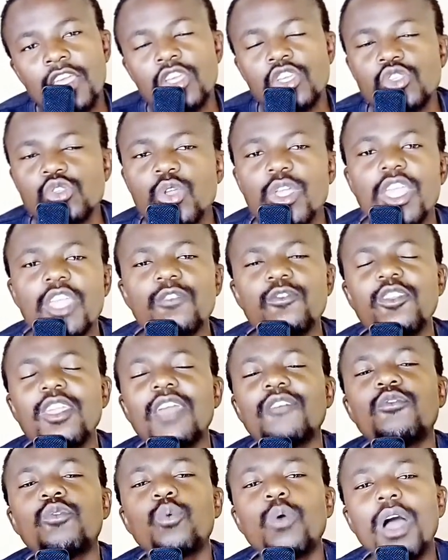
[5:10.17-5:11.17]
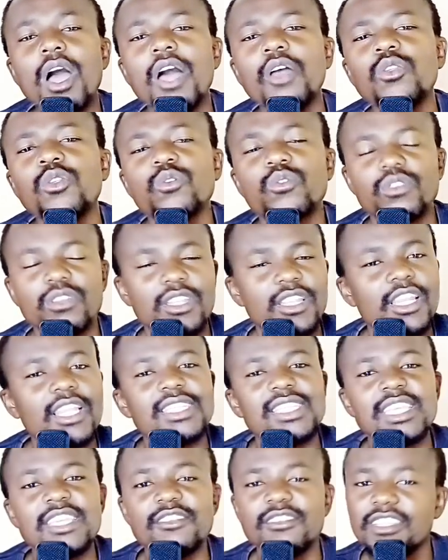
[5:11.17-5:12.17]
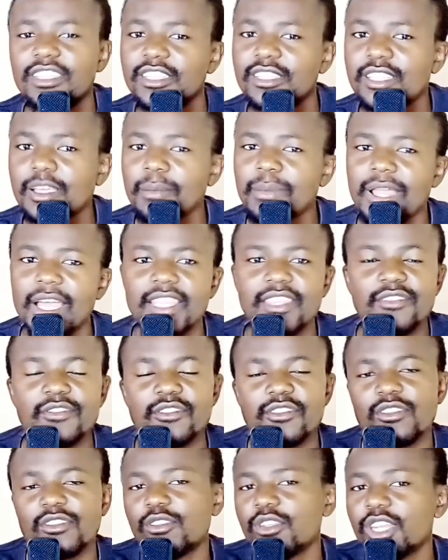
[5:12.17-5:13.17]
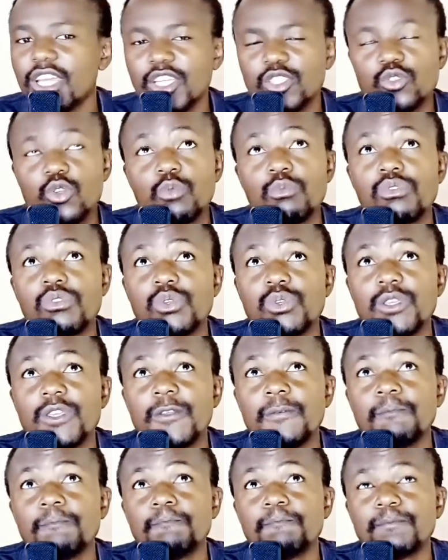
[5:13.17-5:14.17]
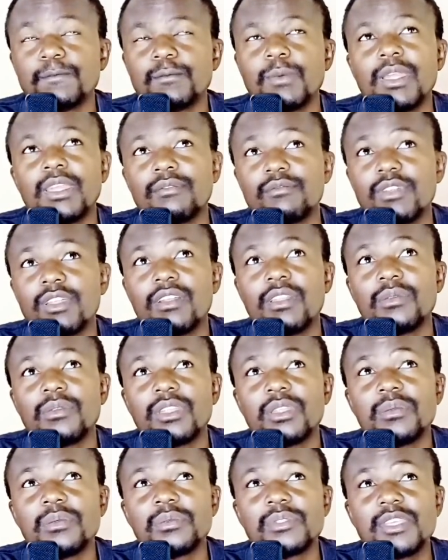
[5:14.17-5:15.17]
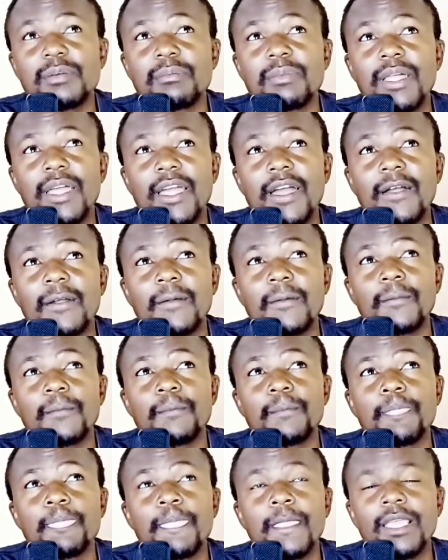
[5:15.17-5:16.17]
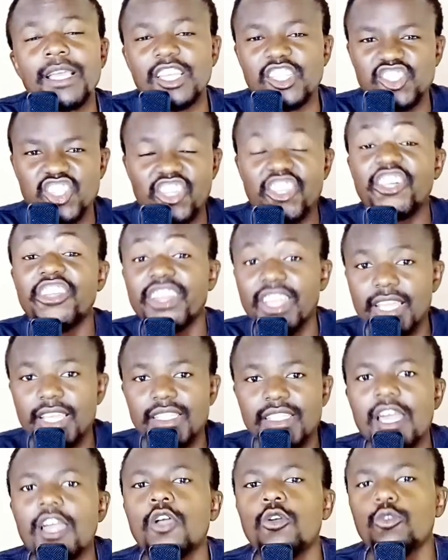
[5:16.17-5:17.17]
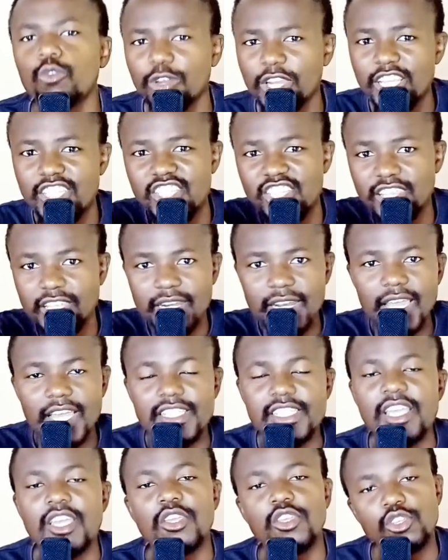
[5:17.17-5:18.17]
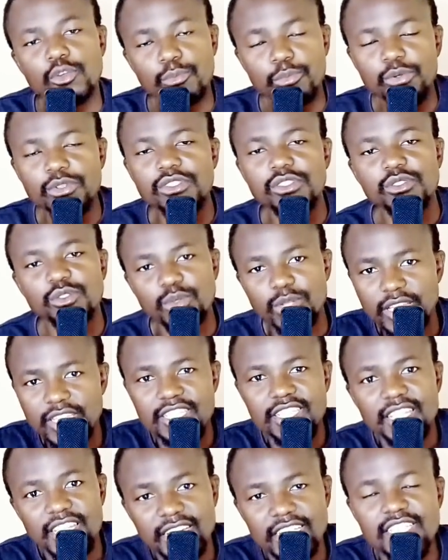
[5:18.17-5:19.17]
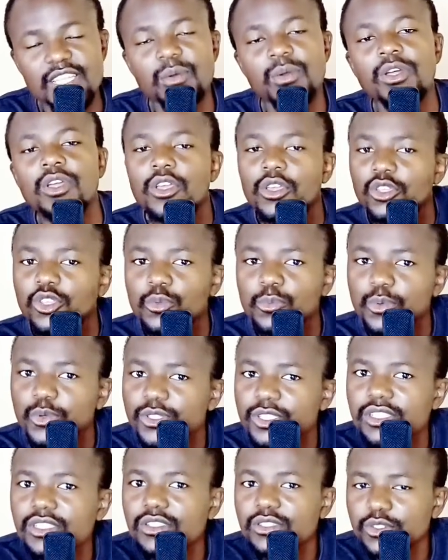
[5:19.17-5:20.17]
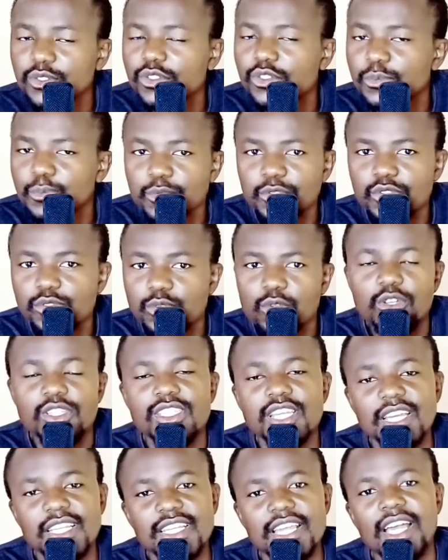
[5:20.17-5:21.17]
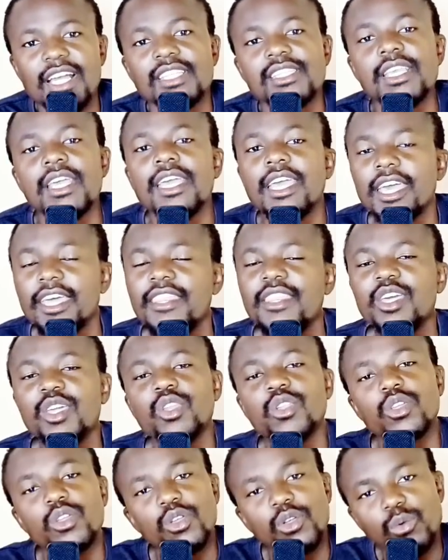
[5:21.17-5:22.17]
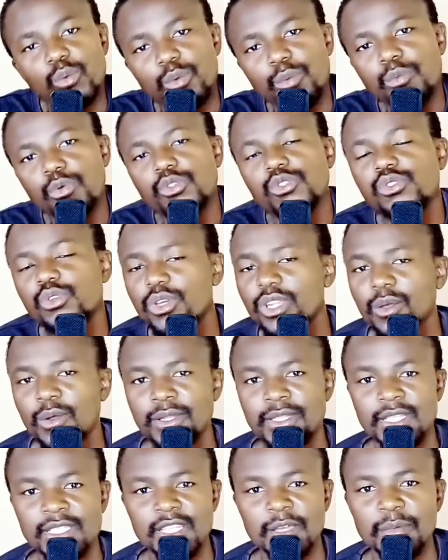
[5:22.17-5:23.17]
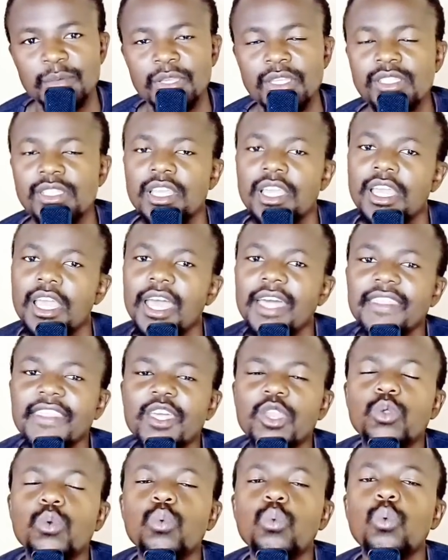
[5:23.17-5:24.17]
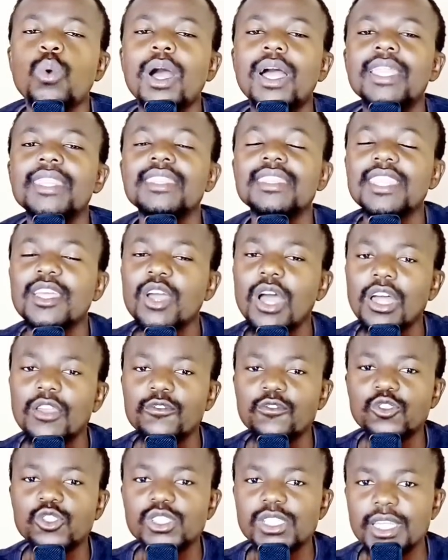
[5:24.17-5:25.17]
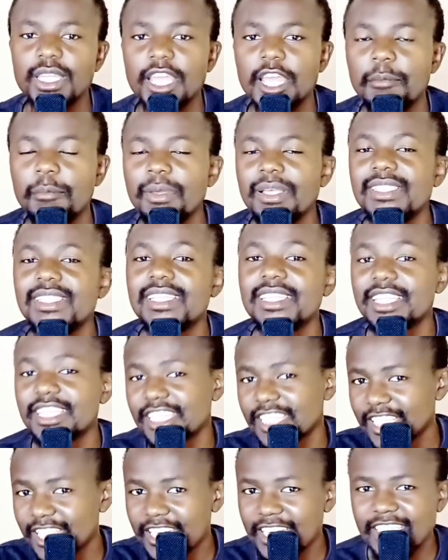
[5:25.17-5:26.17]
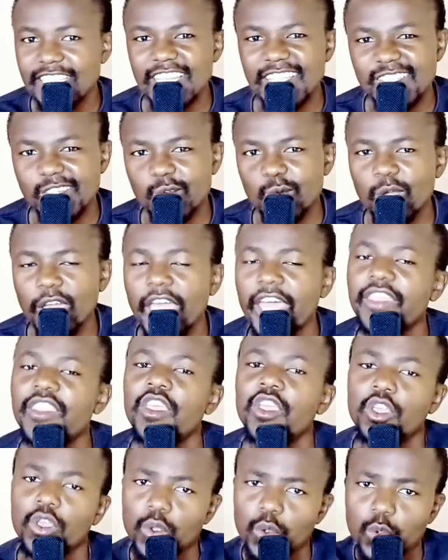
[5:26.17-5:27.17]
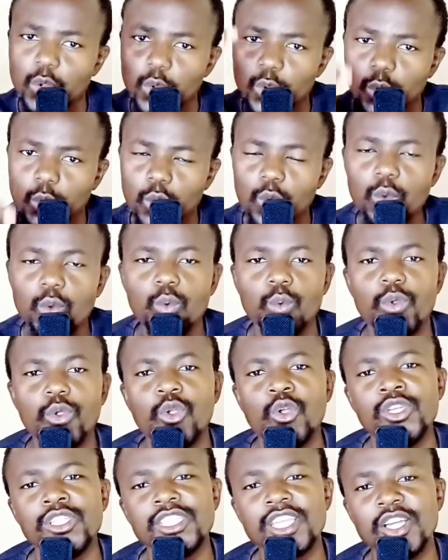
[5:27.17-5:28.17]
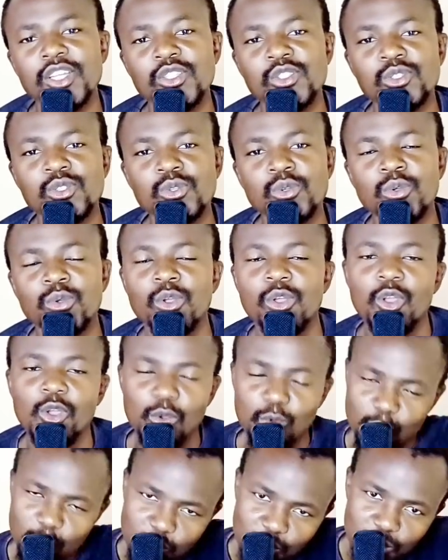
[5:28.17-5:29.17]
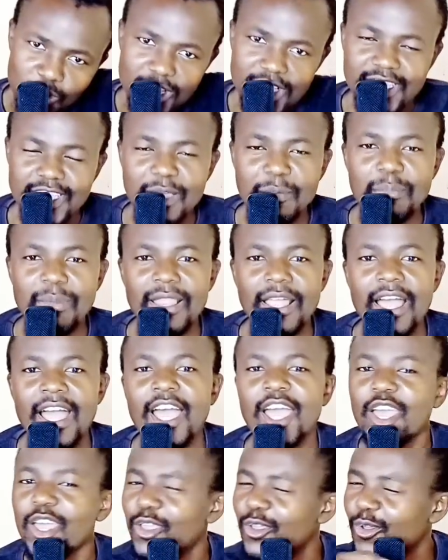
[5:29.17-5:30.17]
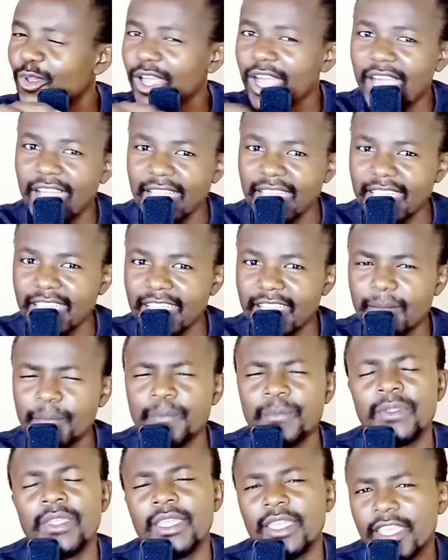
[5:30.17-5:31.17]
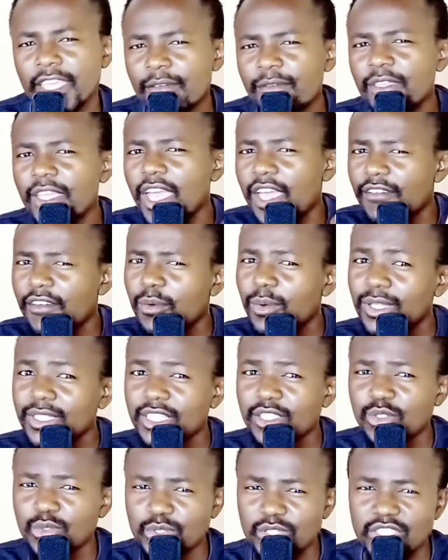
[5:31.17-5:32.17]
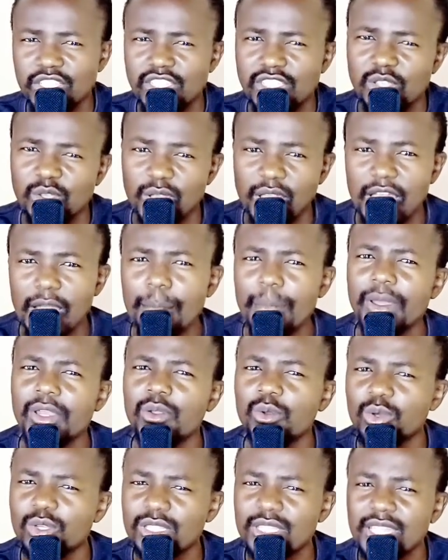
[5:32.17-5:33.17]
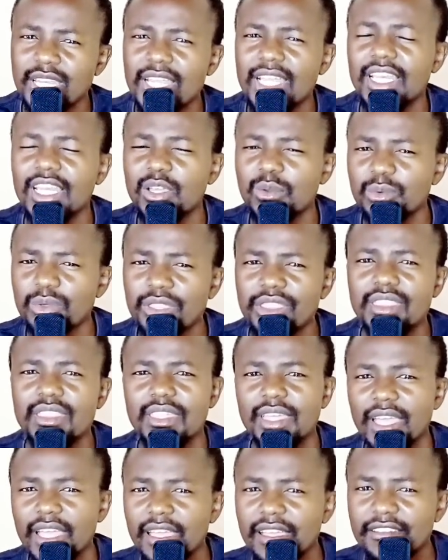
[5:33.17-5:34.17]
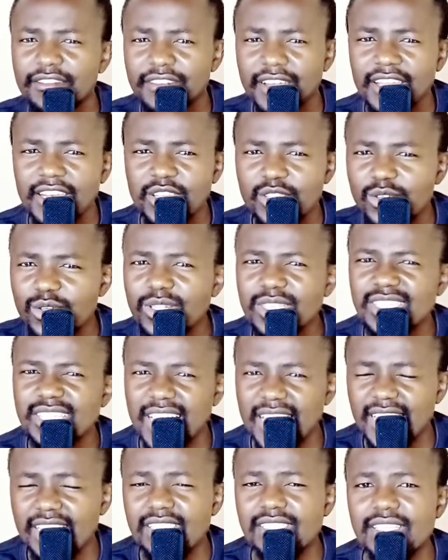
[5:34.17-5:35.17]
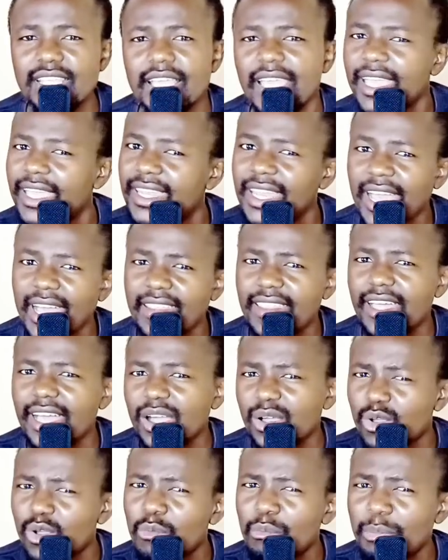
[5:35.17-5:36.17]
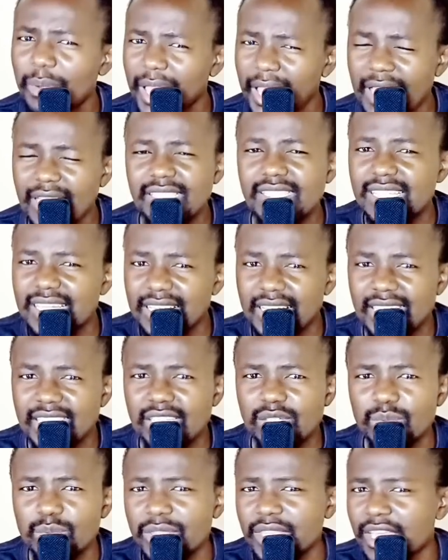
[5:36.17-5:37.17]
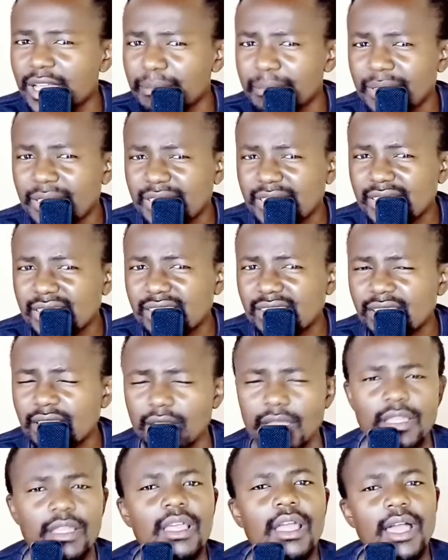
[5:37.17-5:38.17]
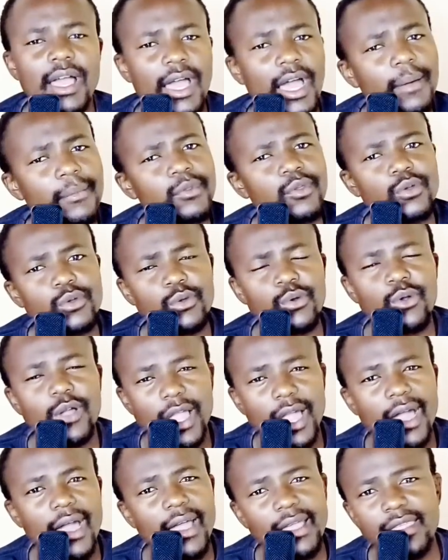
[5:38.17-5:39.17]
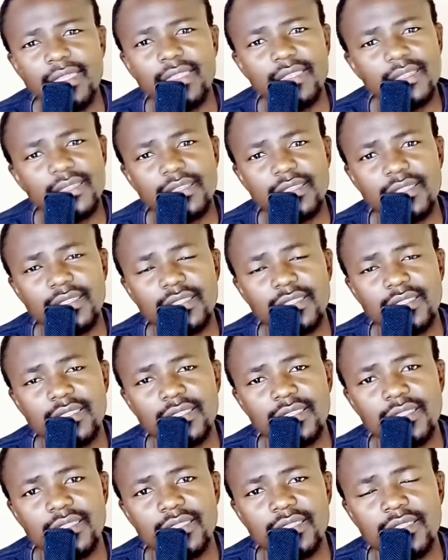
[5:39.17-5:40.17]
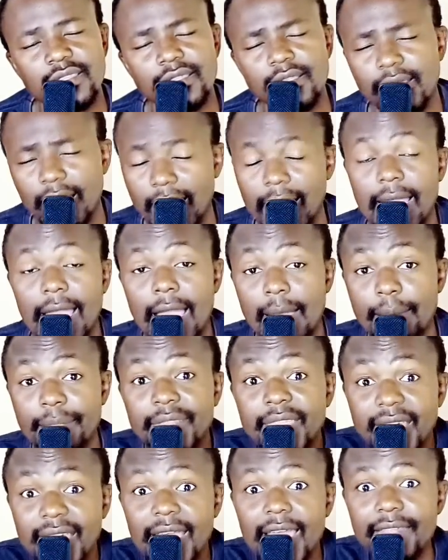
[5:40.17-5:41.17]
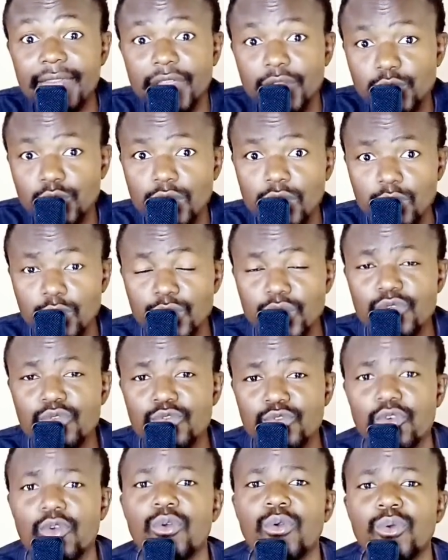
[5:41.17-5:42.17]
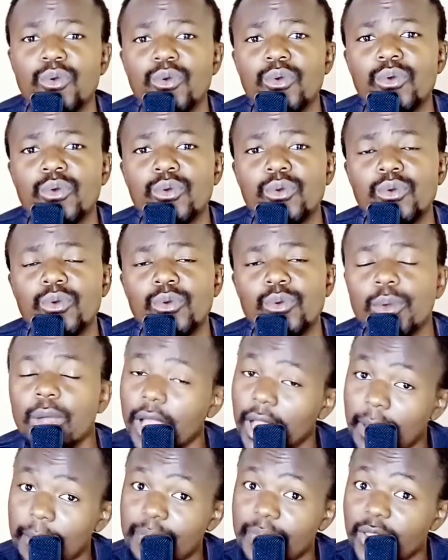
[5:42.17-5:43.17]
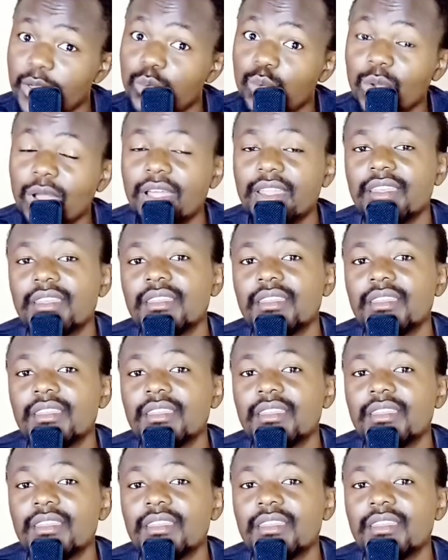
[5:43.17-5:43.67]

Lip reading: So if you have one, let's say you supply ni nyika xikombiso hi mani vula leswi leswi supply yako a generator, una generator, you put you in a generator, you put it, you contact us, and then we put you on our database, and then when the unfortunate happens and the generator is required, we contact you, we supply you go hakela. Have you ever wanted to register your company or struggling with filing your returns and other compliance related with companies? I'm your go guy. Like, I'm the guy that you are looking for. I'm that one.